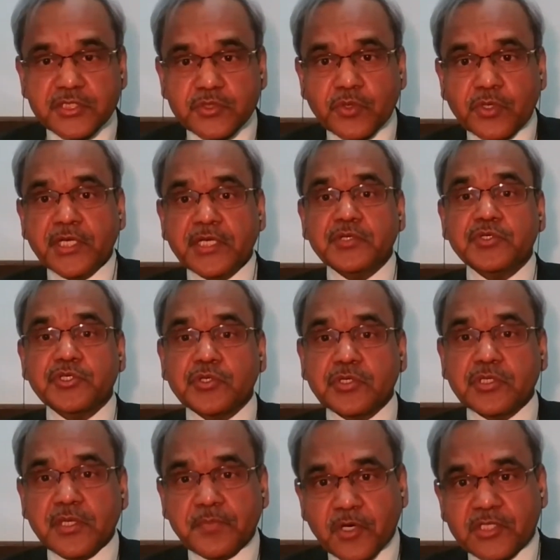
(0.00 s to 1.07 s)
is going to show
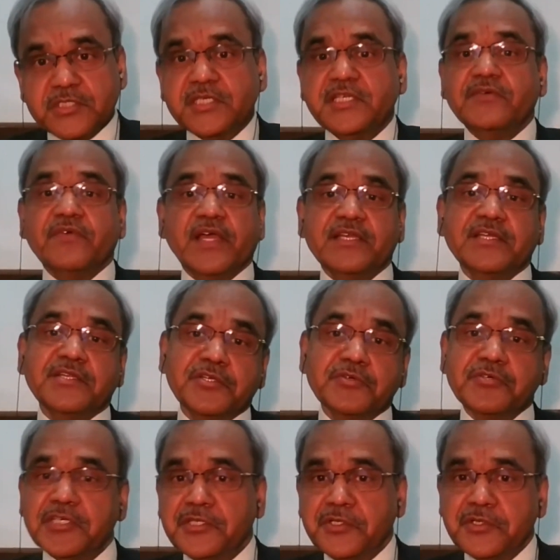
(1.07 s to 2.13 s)
the positive
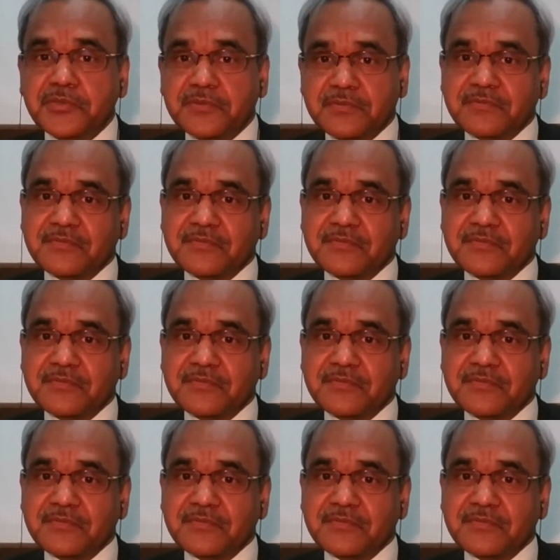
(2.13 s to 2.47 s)
attitude in you.